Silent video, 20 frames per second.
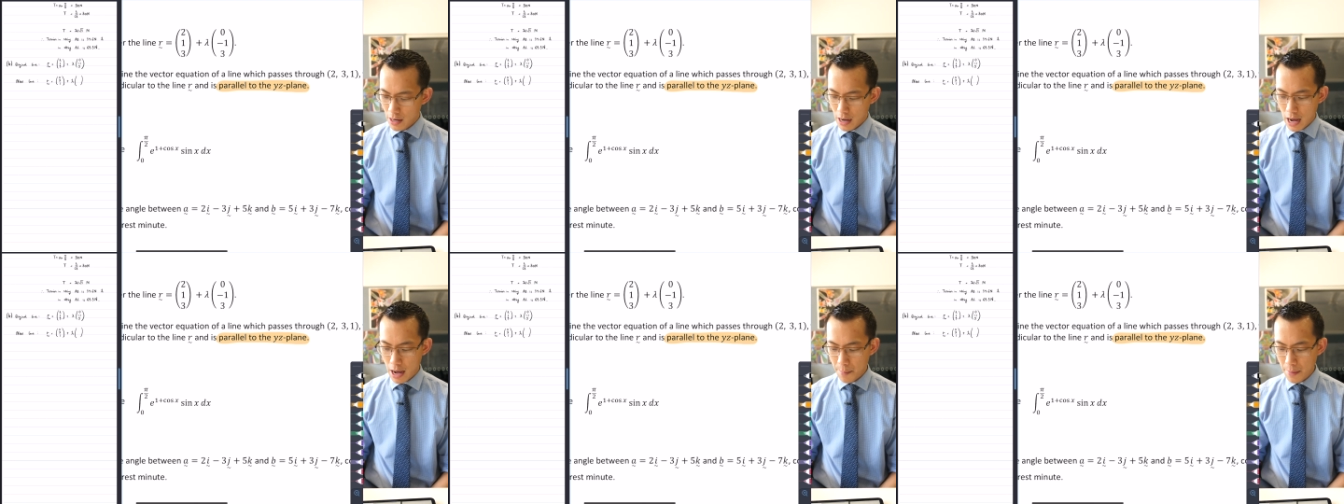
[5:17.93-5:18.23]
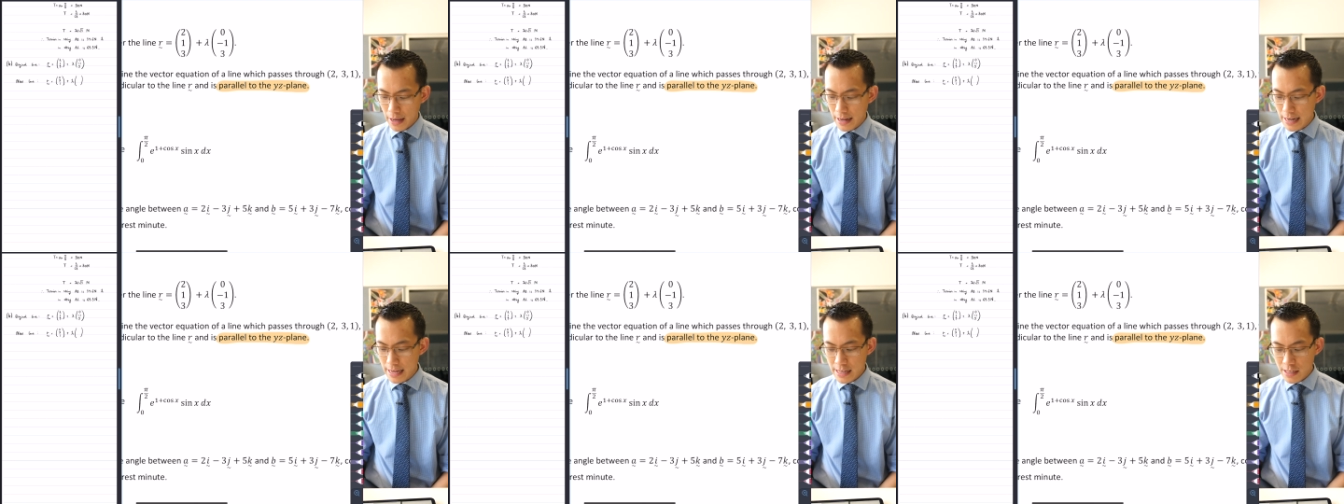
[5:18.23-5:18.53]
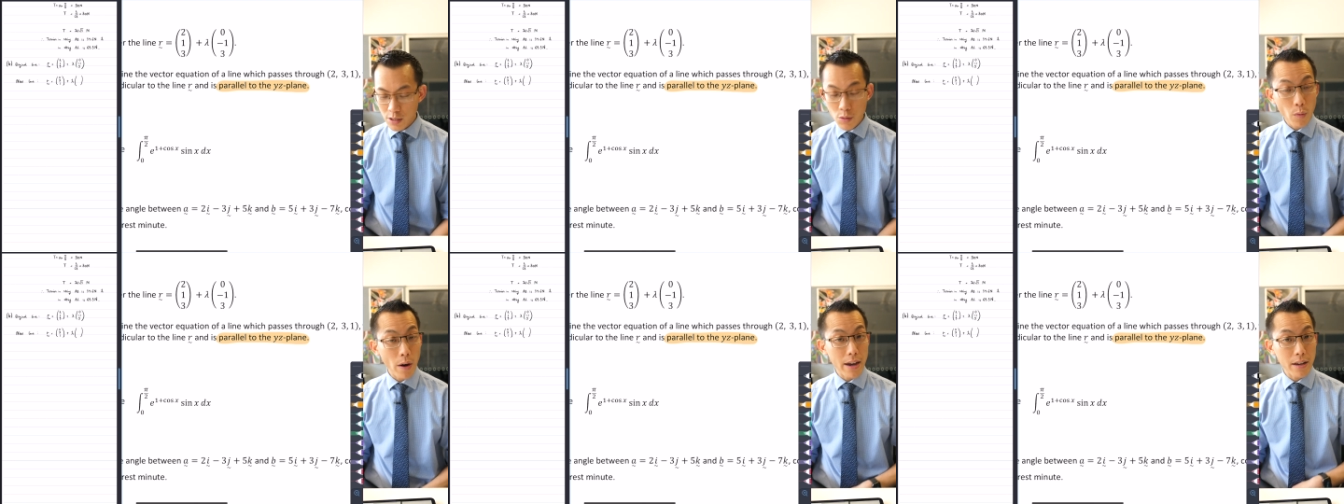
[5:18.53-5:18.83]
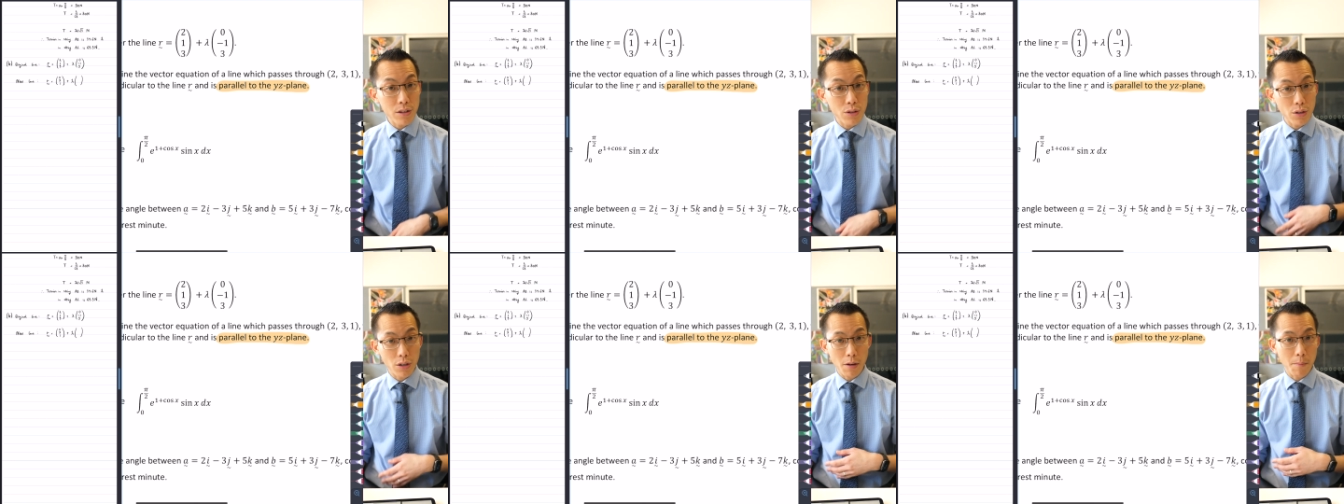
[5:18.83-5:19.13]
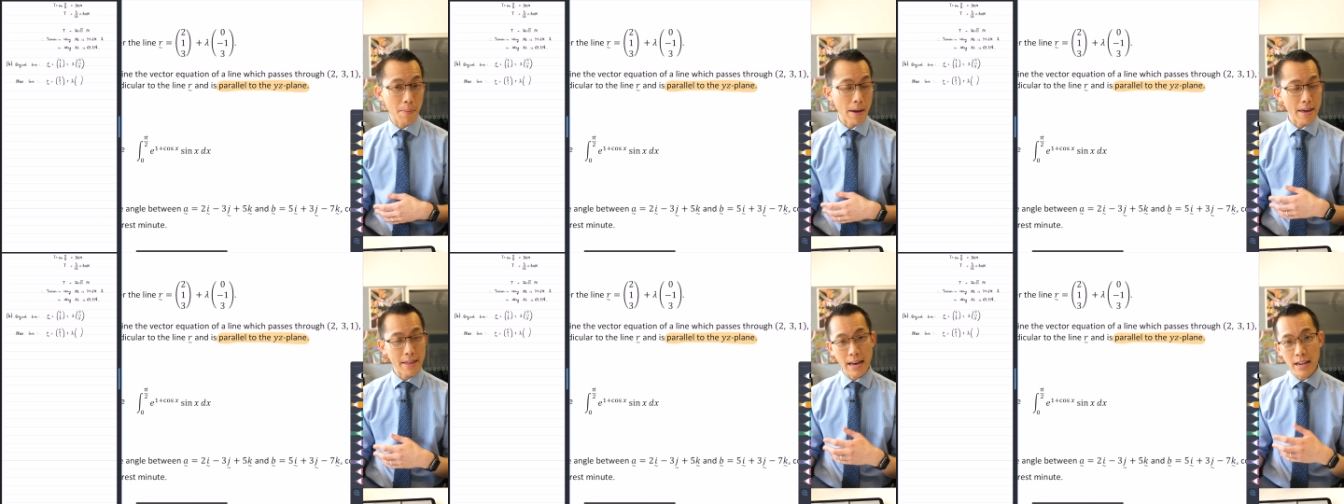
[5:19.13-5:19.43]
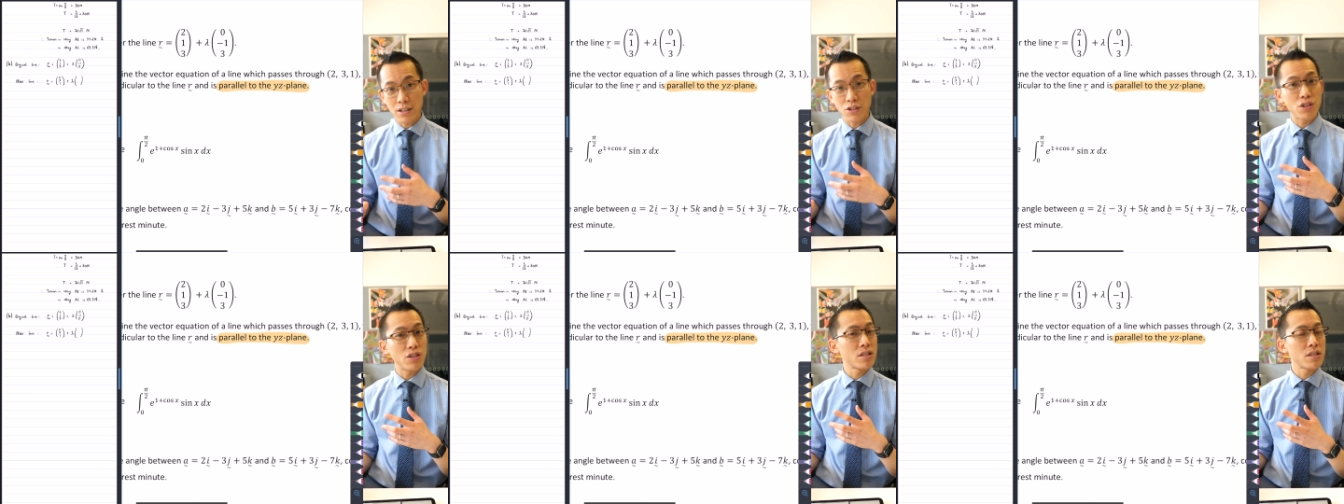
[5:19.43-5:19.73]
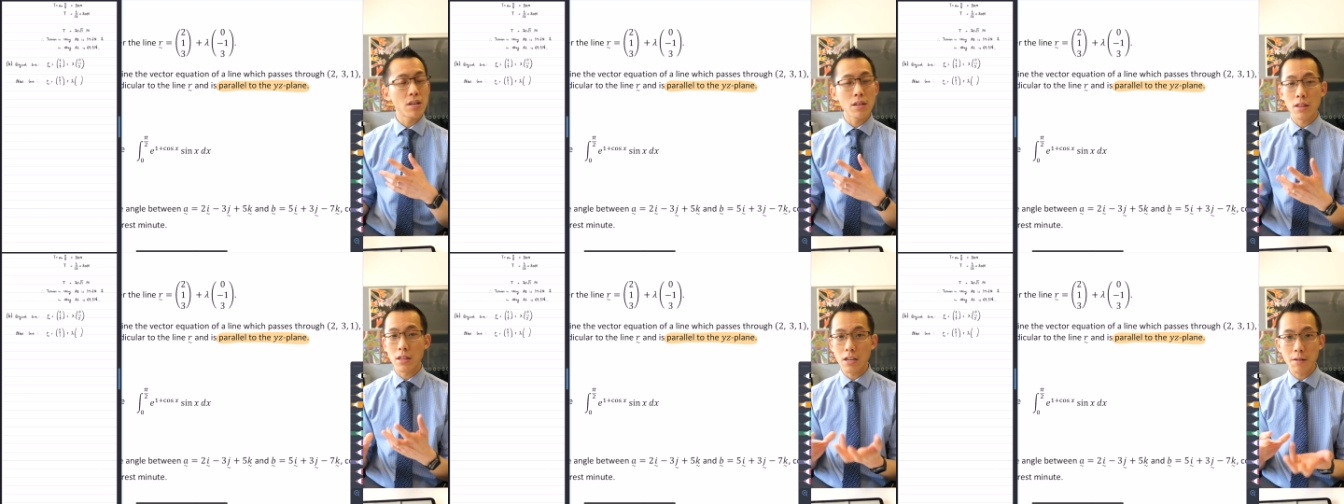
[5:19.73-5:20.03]
Um, an easy way to compare that is just
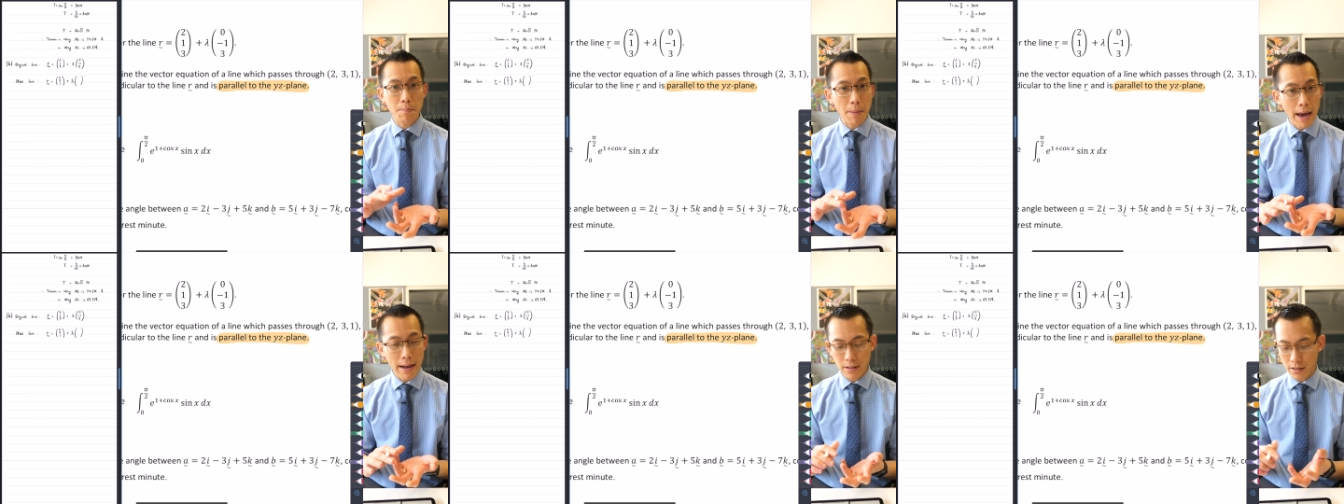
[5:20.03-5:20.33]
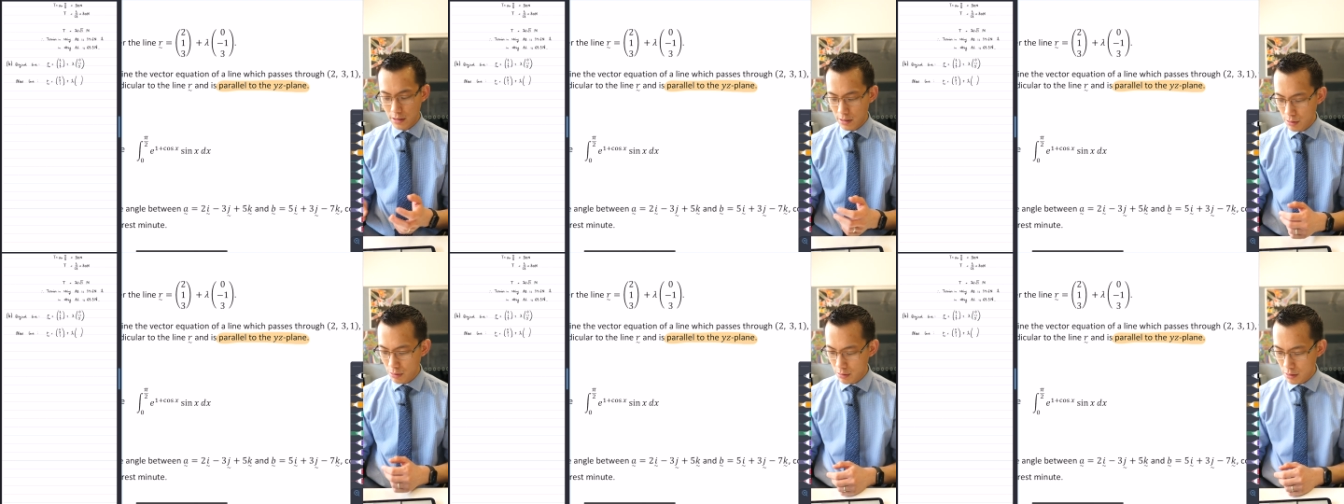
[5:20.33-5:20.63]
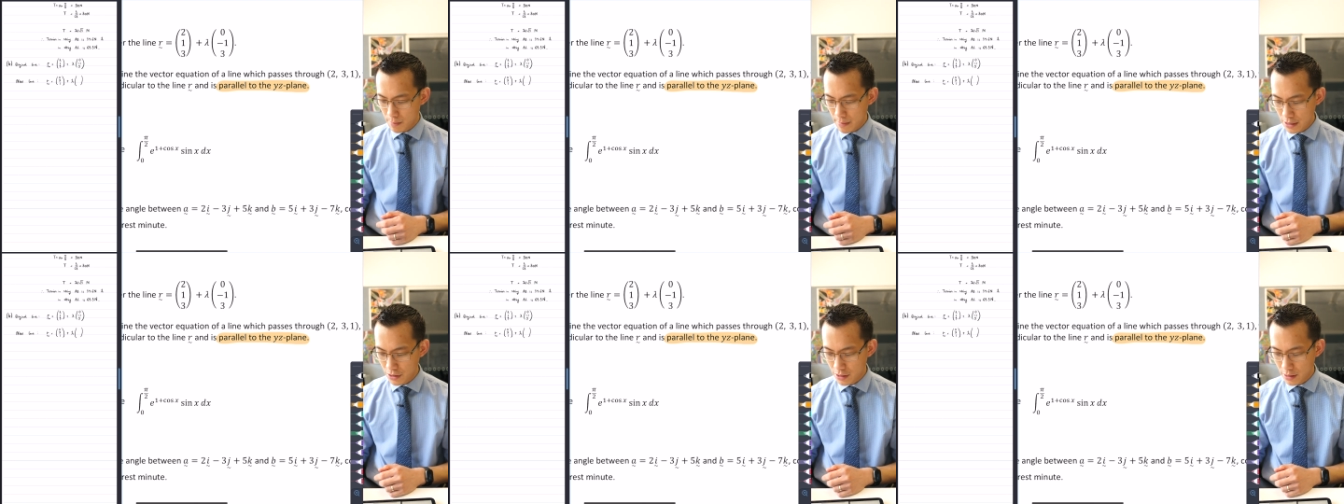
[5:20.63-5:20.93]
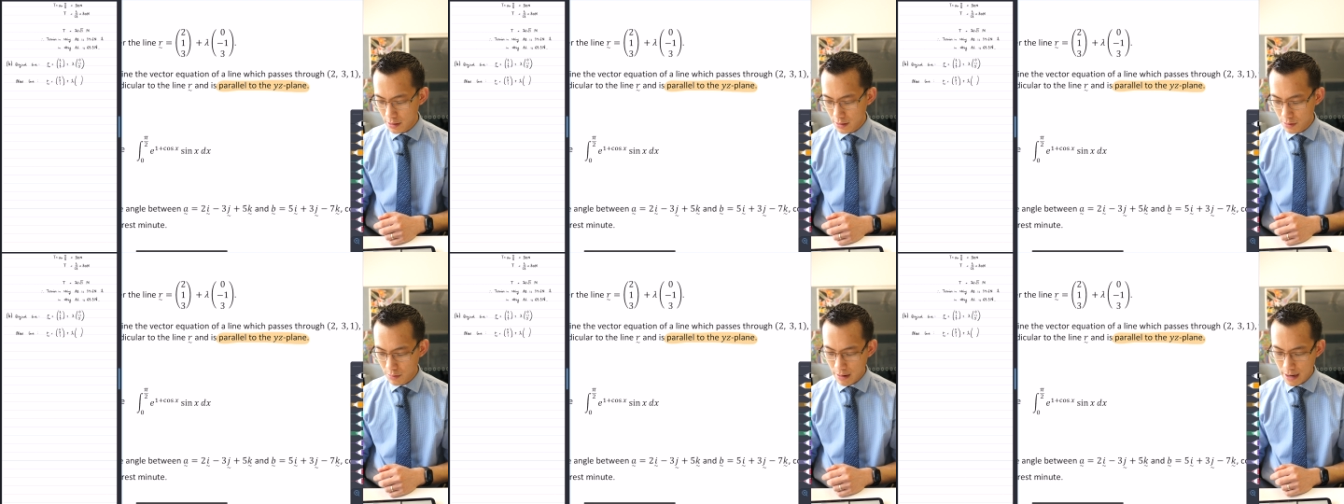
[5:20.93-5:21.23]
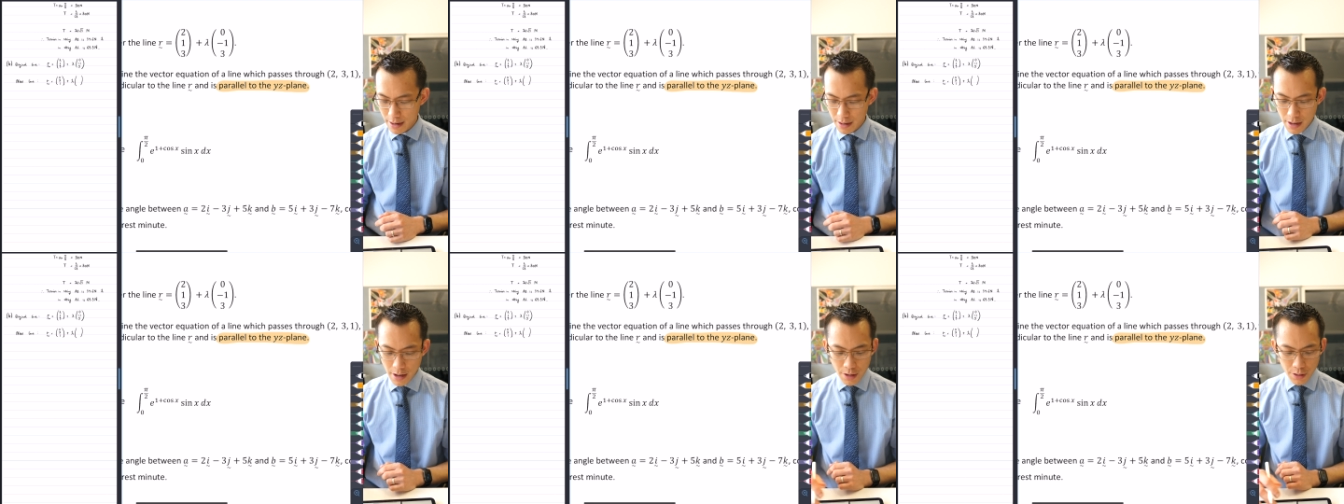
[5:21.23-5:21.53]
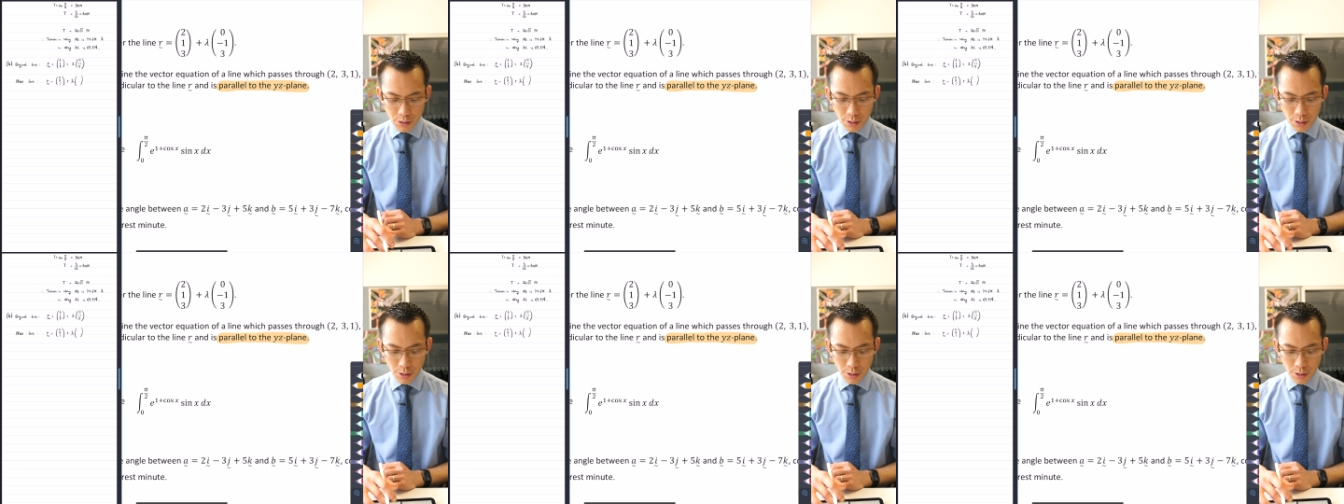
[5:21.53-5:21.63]
to think back to two dimensions, right?